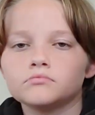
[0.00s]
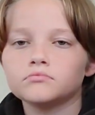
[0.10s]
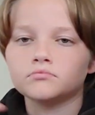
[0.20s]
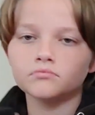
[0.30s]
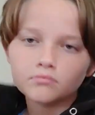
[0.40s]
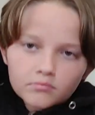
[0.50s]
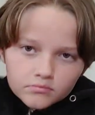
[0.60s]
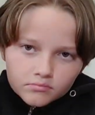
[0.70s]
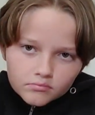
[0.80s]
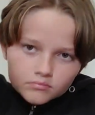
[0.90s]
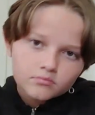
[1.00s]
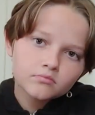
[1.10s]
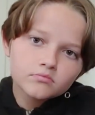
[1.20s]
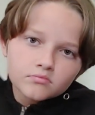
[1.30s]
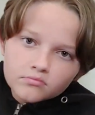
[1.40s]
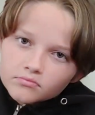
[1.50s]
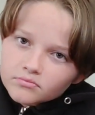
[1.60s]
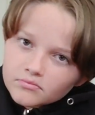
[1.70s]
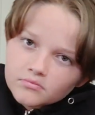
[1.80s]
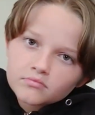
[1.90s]

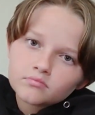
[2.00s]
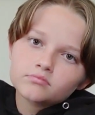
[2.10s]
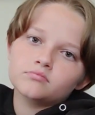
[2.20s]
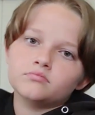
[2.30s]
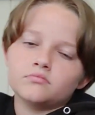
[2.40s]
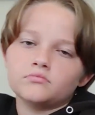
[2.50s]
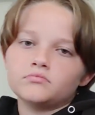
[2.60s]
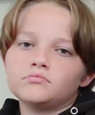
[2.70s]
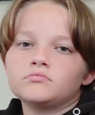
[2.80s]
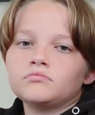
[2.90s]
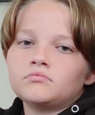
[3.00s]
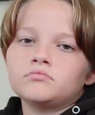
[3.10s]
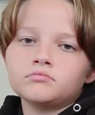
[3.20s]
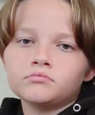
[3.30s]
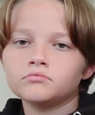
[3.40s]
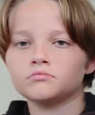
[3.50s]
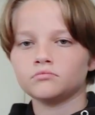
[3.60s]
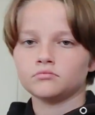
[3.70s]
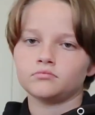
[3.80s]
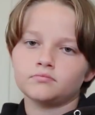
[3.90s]

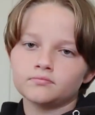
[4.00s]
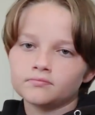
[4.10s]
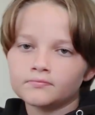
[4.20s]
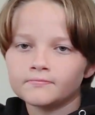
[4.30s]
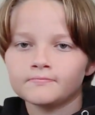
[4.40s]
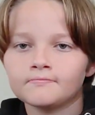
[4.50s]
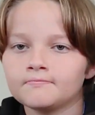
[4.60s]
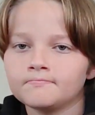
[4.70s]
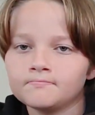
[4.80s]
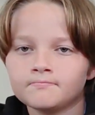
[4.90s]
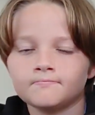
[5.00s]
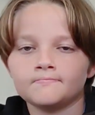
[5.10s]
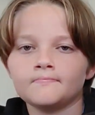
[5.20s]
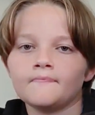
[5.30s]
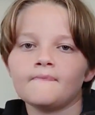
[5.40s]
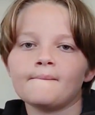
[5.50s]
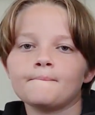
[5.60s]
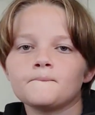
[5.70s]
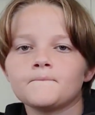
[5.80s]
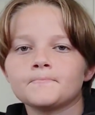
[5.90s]

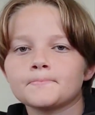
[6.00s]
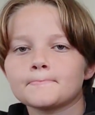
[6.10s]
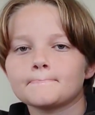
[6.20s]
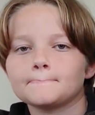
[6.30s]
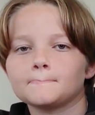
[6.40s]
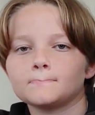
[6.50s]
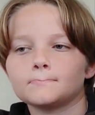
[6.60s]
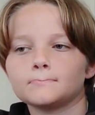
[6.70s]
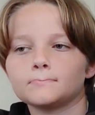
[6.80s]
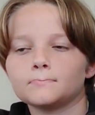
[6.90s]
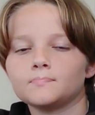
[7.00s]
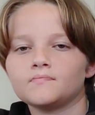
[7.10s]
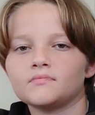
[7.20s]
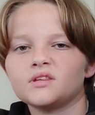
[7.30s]
[no speech]